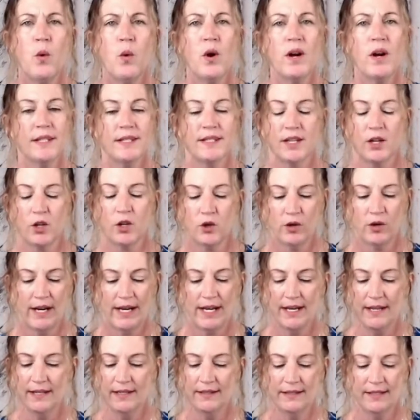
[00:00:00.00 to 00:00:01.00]
is a
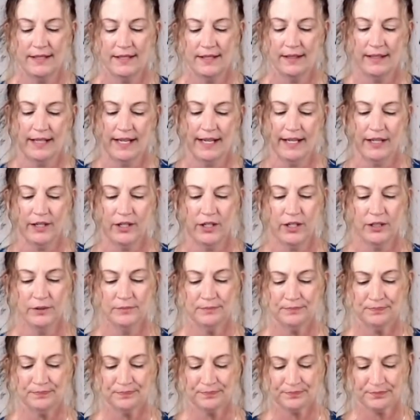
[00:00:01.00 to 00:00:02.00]
great insulator
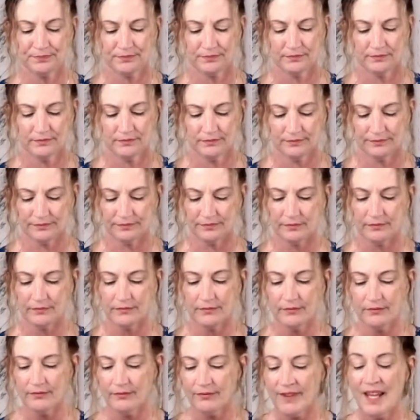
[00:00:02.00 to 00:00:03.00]

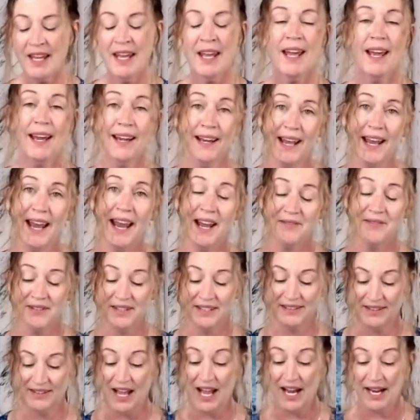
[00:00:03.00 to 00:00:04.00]
and I have
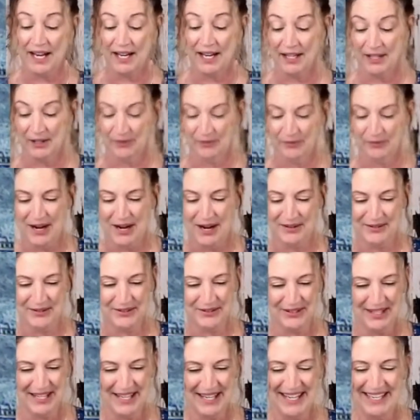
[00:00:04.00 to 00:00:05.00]
it lying around,
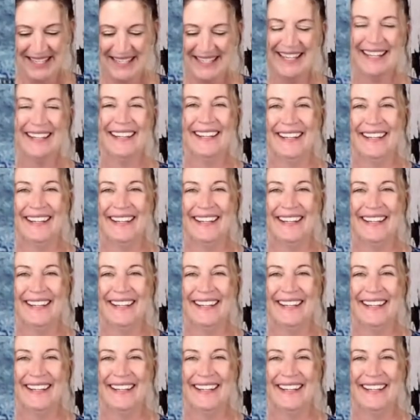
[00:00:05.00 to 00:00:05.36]
right?